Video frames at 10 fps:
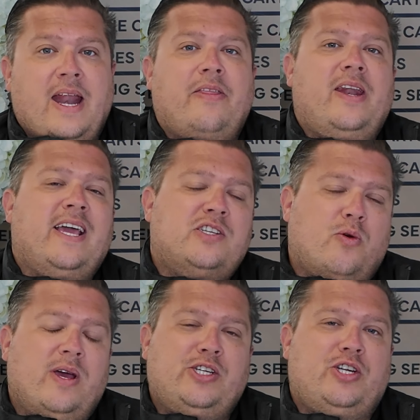Now, the next
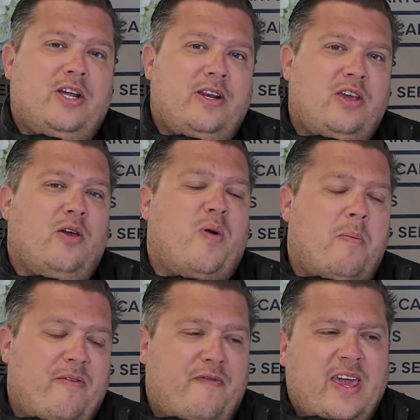question you're
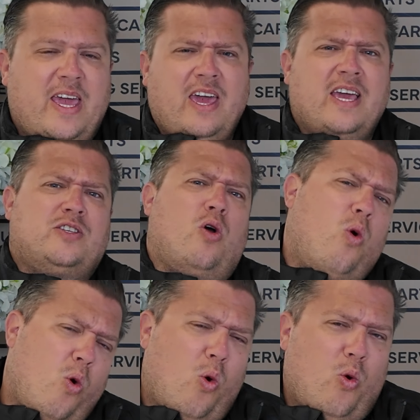probably thinking is,
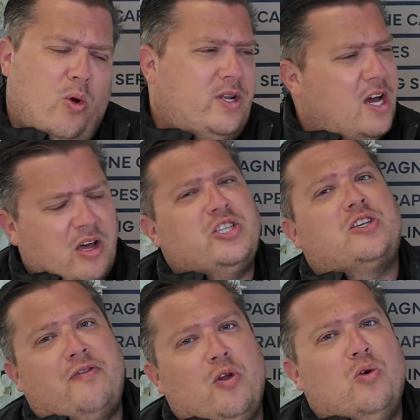oh,
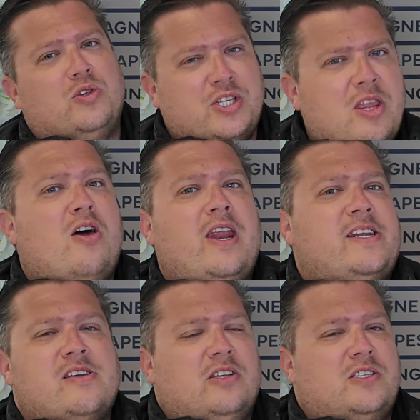dance floors,
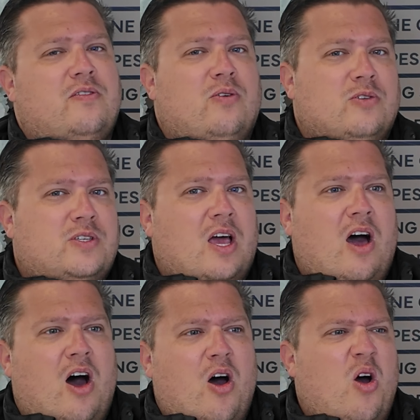starlit dance floors
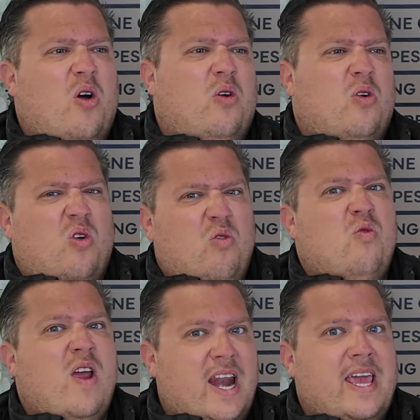are
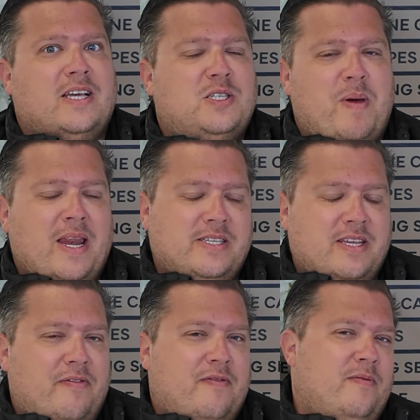really
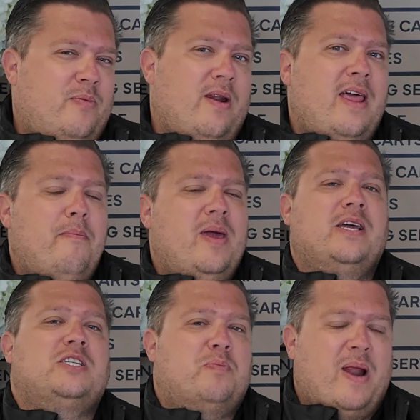expensive. Well, let me
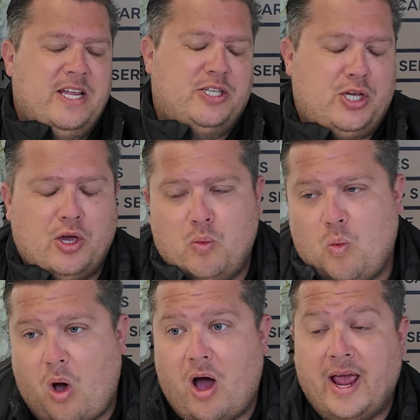explain to you
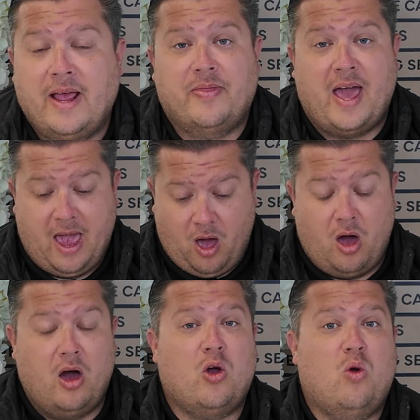why they
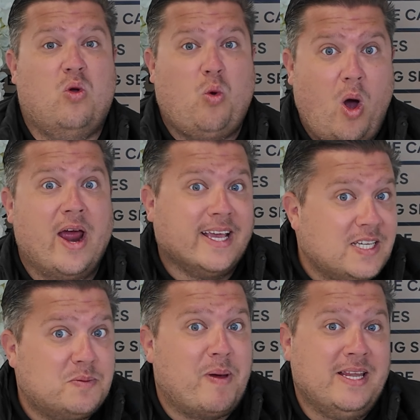are quite
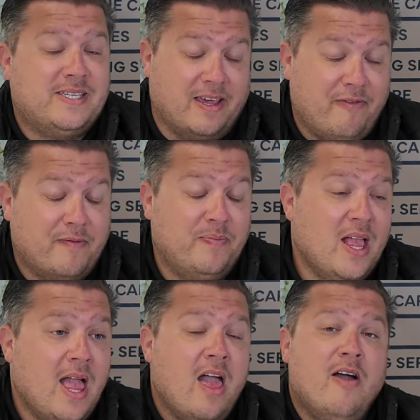expensive.
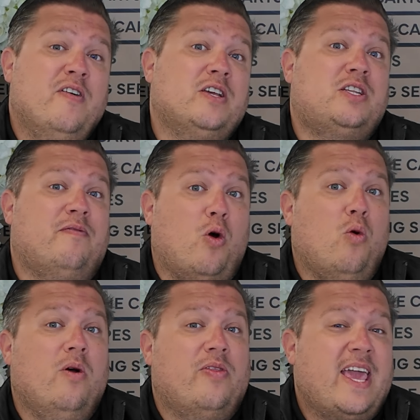First of
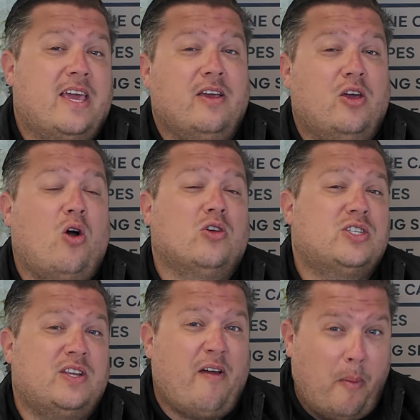all, they can
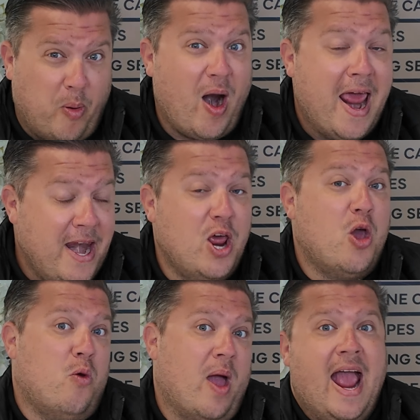cost brand
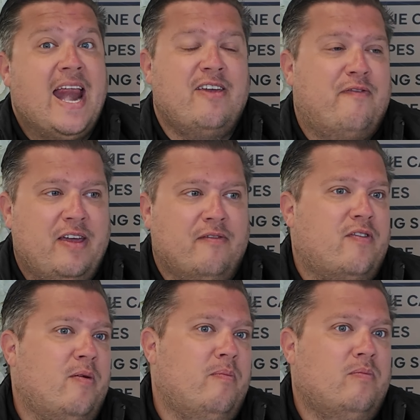new anything
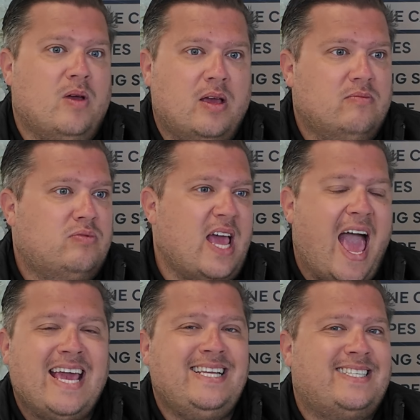from
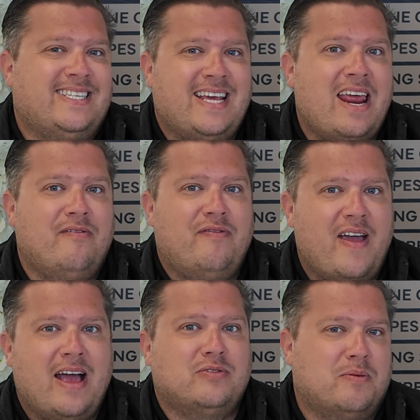£8,000 to
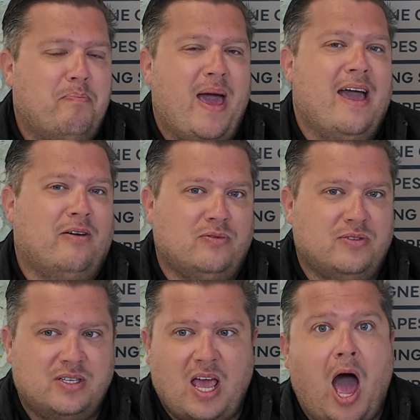
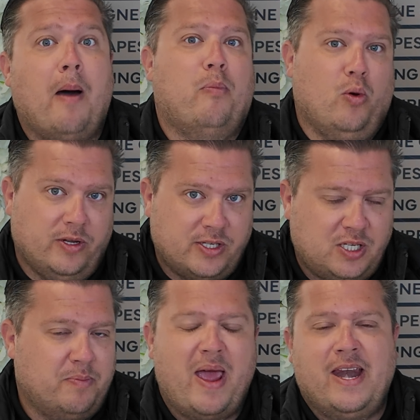£10,000
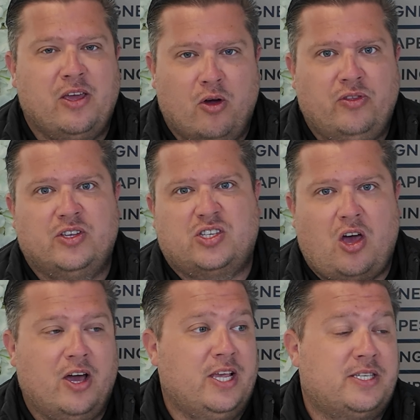upwards, depending on the
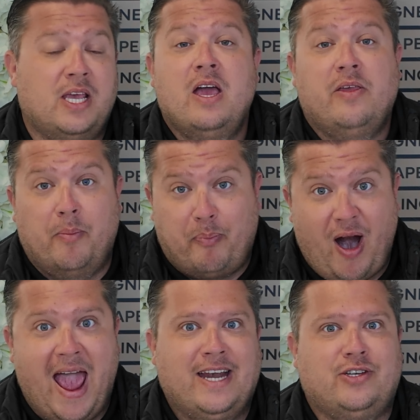size, the
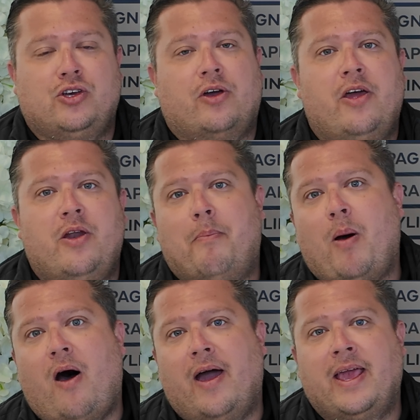brand you're going to
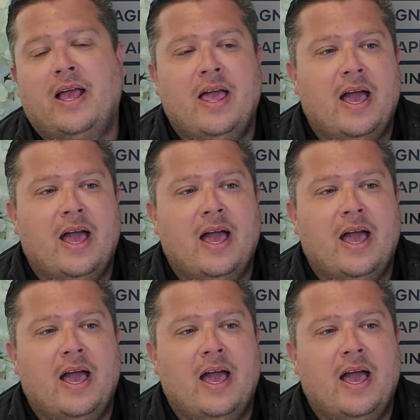buy.